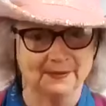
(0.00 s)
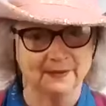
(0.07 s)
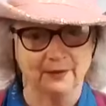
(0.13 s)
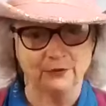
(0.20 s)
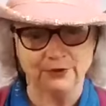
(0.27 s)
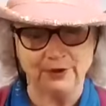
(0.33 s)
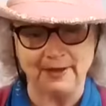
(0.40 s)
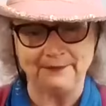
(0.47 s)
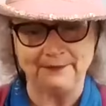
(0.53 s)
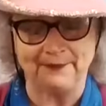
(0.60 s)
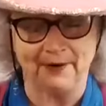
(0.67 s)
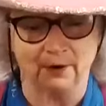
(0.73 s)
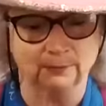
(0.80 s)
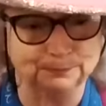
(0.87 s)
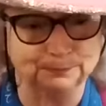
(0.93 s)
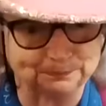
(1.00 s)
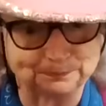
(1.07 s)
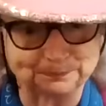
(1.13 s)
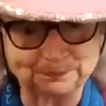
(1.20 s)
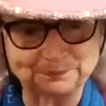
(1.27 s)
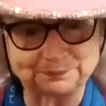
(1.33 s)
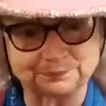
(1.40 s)
another night there.
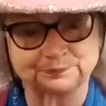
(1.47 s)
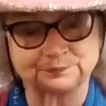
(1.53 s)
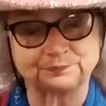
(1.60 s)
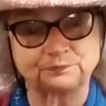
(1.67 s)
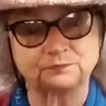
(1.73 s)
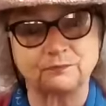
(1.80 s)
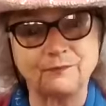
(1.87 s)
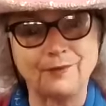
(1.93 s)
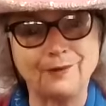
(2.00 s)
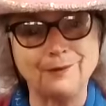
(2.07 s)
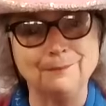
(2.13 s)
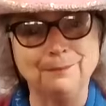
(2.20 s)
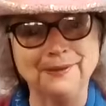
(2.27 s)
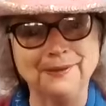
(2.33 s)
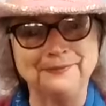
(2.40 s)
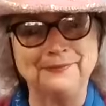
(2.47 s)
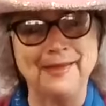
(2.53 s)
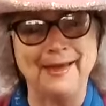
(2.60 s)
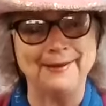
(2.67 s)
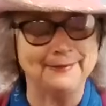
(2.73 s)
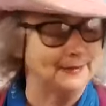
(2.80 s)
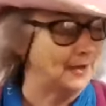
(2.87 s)
But that